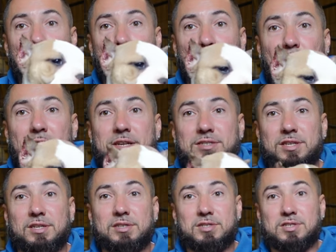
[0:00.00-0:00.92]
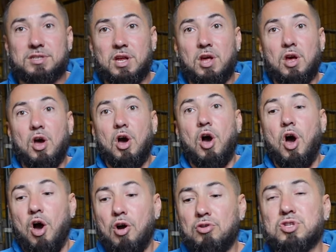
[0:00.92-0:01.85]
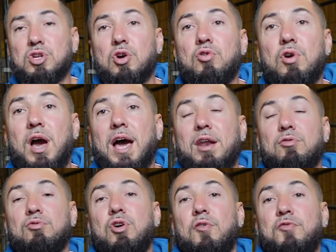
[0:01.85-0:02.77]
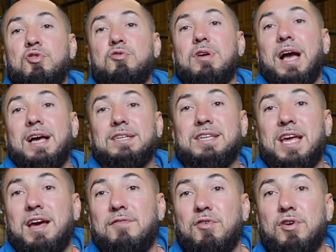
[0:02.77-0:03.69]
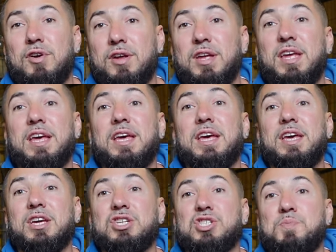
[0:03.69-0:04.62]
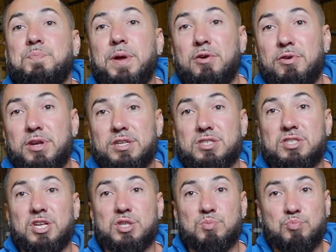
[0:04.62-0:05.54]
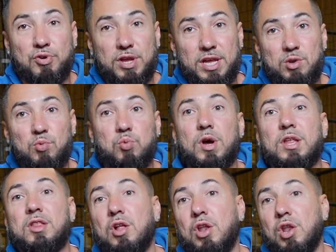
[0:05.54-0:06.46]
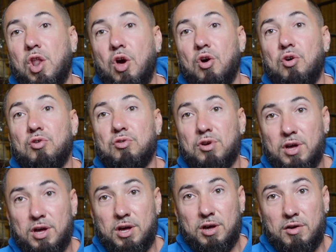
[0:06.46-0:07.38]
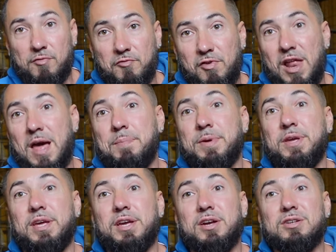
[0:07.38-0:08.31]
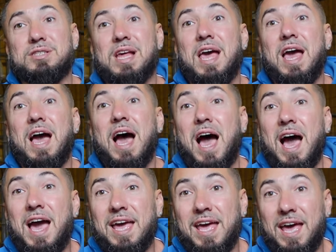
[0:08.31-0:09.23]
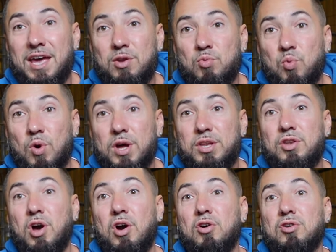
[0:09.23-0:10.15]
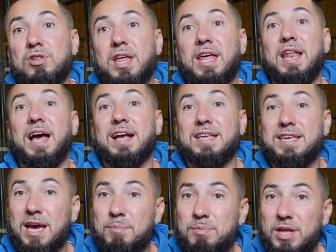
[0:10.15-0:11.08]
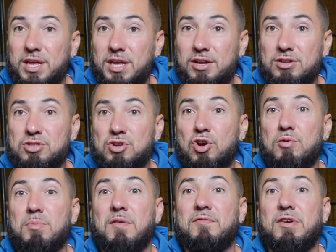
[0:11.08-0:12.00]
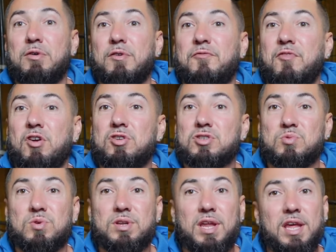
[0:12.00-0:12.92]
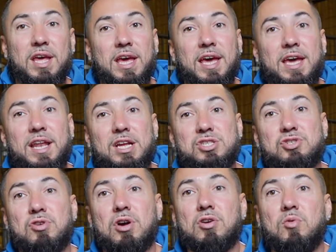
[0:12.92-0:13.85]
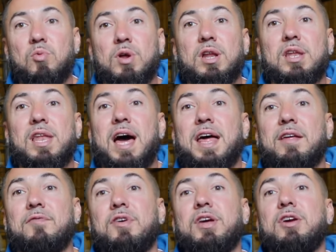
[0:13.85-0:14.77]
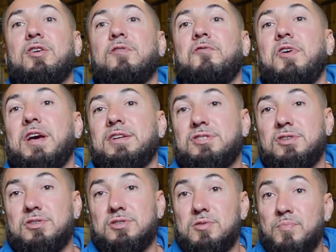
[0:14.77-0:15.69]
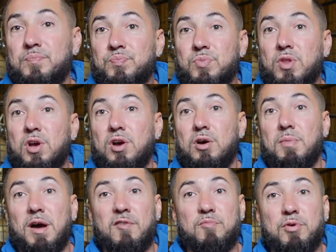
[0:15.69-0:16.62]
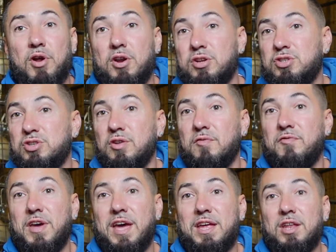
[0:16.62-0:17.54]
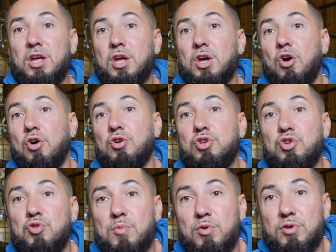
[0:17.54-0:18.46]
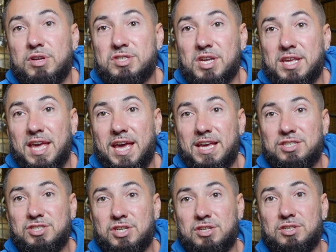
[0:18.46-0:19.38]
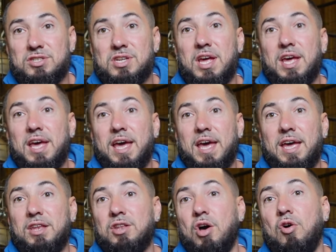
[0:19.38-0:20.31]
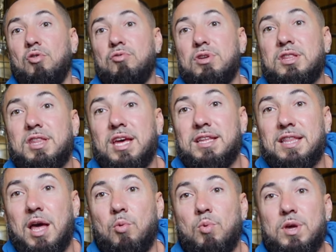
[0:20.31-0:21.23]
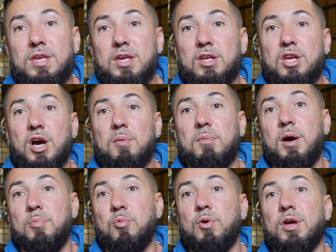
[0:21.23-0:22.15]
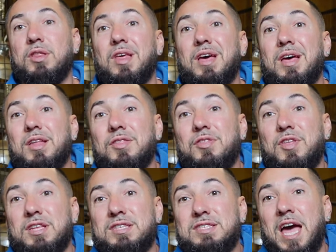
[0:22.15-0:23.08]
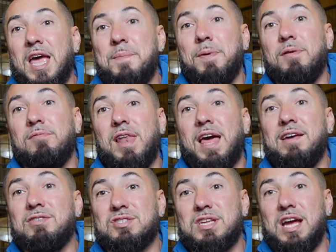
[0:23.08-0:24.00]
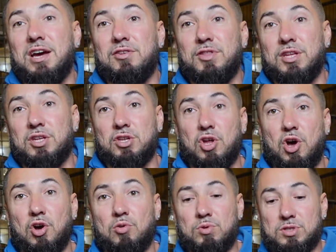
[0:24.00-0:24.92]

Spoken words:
presence. Also, I don't know if you guys ever experienced this breed with long floppy ears. I had one dog that I kept the ears on, my very first one, and I struggled with a lot of ear infections. I brought her to the vet on numerous occasions, and the only thing that we can come up with, the type of lifestyle that the dog